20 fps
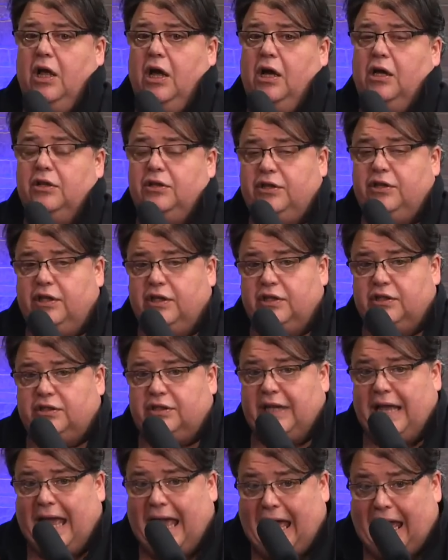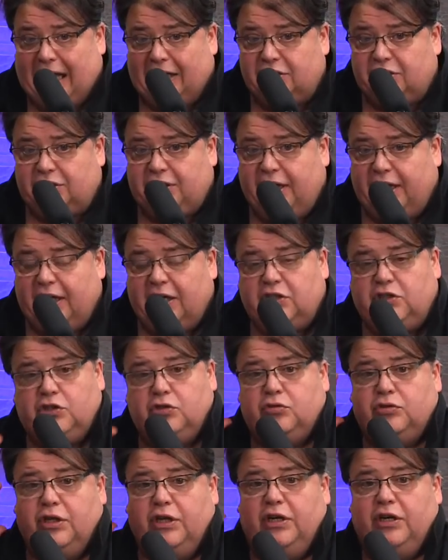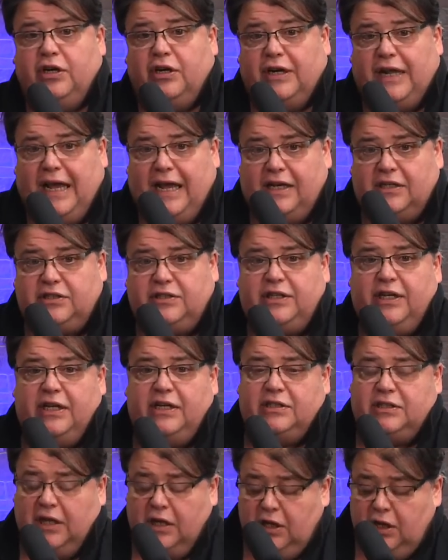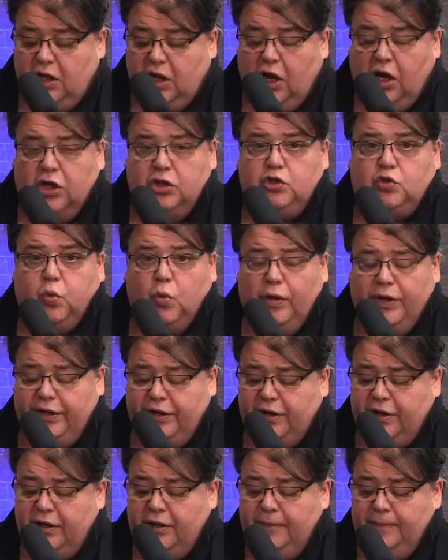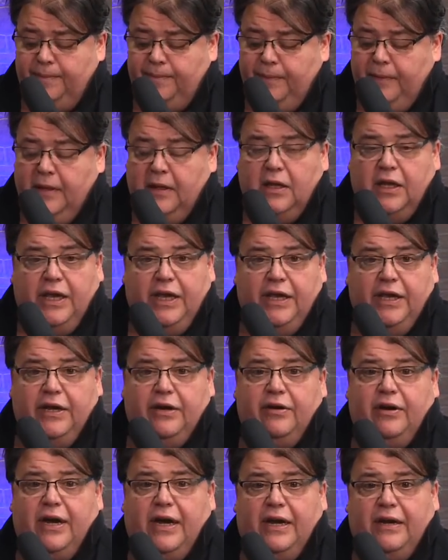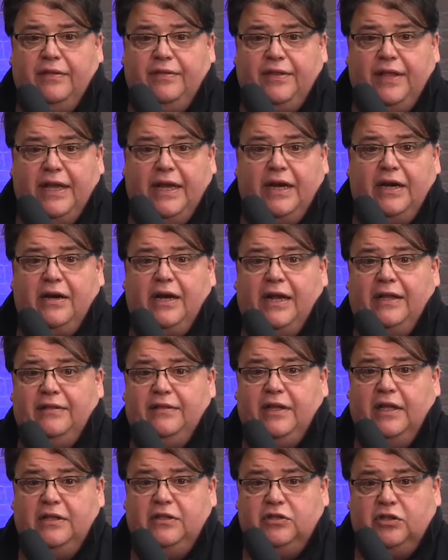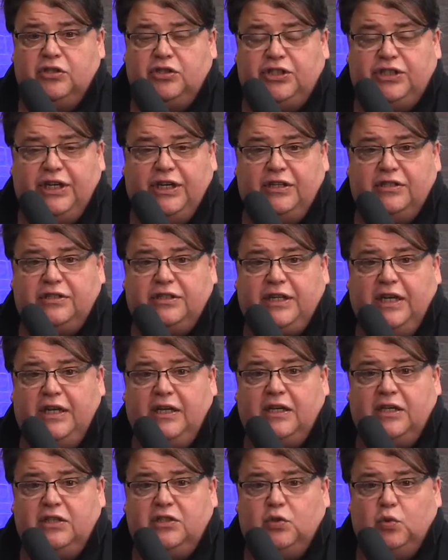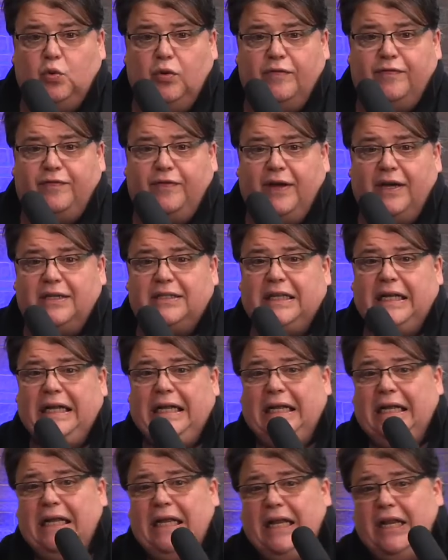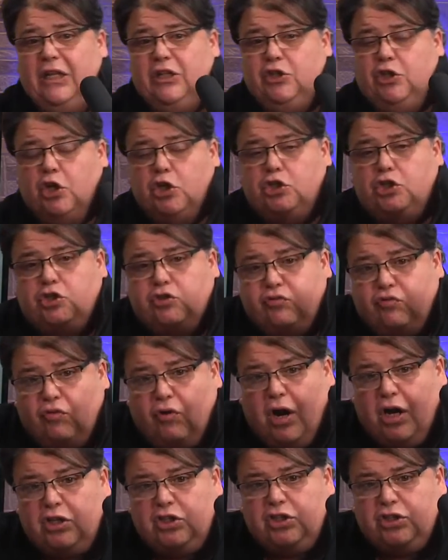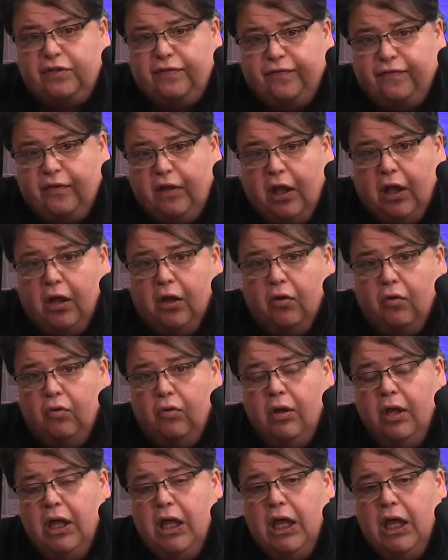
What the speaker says: on this hashtag, using it on hashtags on Twitter, here and there, and then the shares take into effect. The trust flow